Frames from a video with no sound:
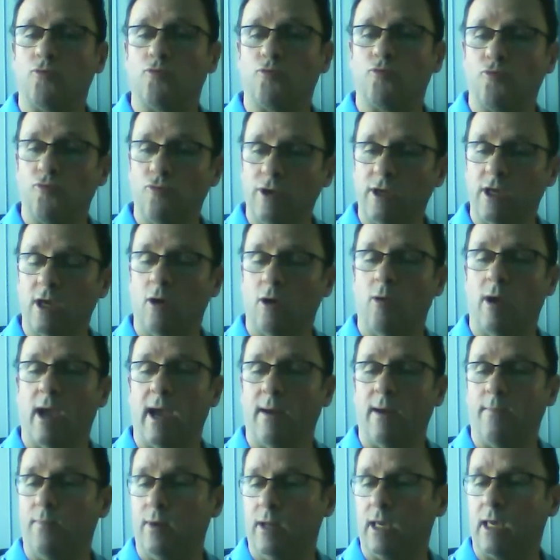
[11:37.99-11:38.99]
RIO
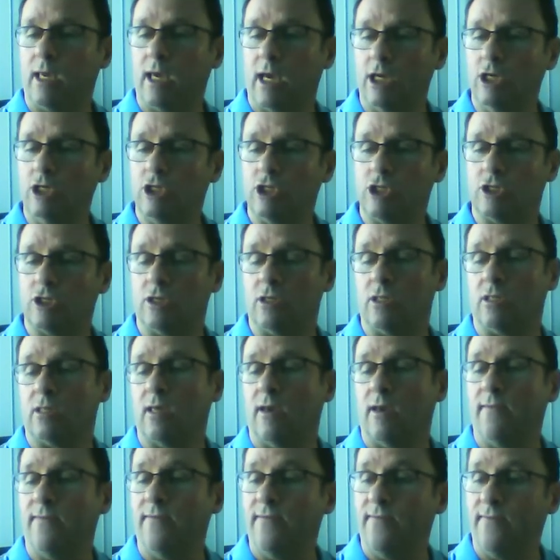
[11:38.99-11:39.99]
applications
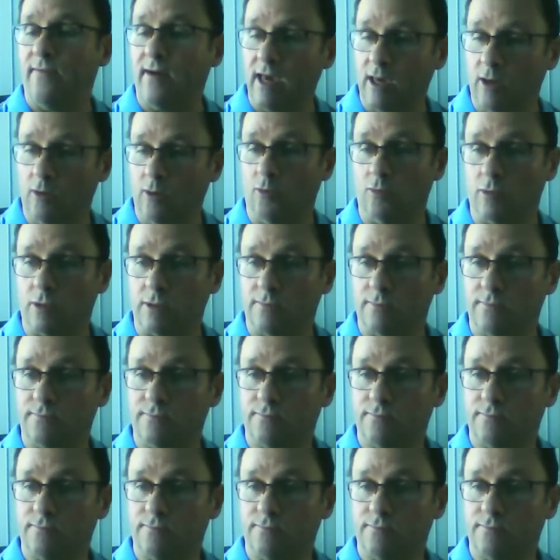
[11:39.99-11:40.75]
have failed.